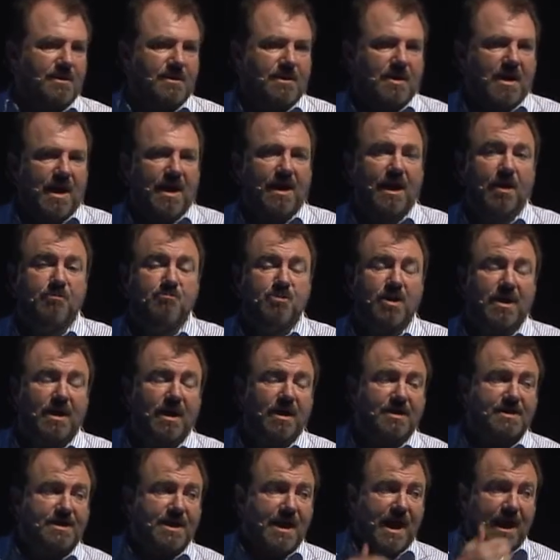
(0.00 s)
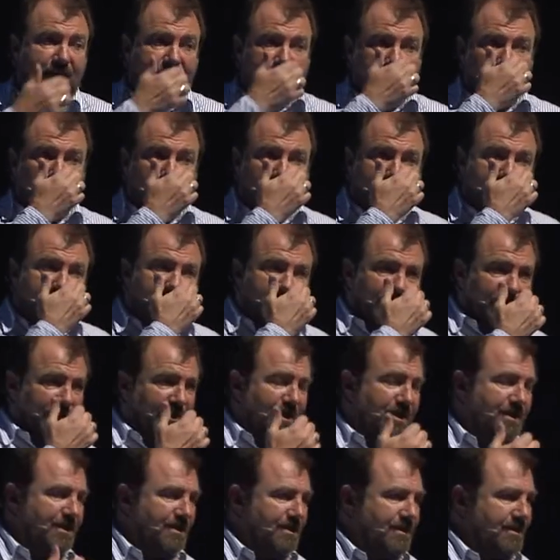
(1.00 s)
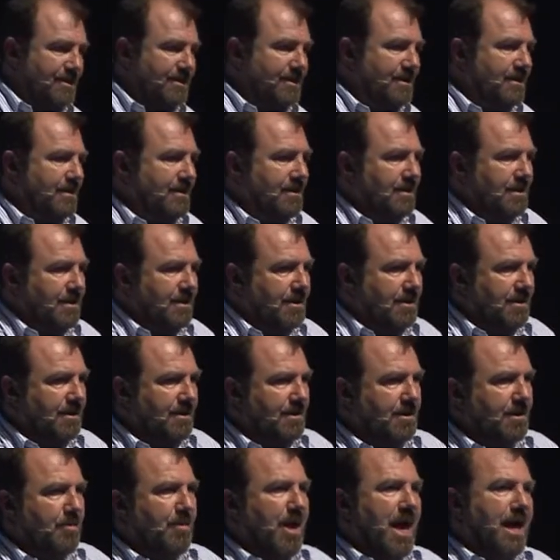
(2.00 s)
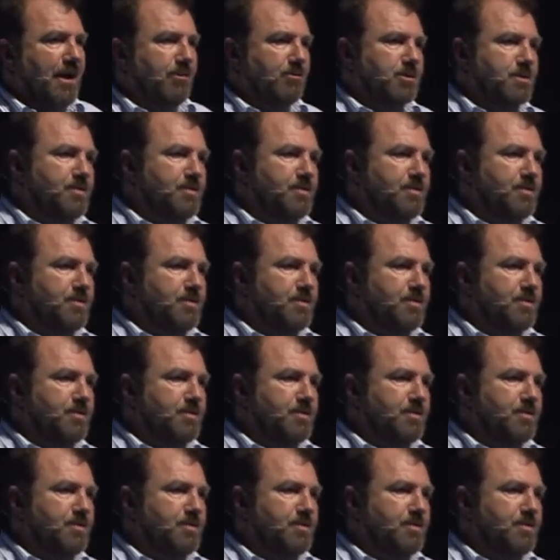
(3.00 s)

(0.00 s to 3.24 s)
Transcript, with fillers: And I realized the economics of it. The man who was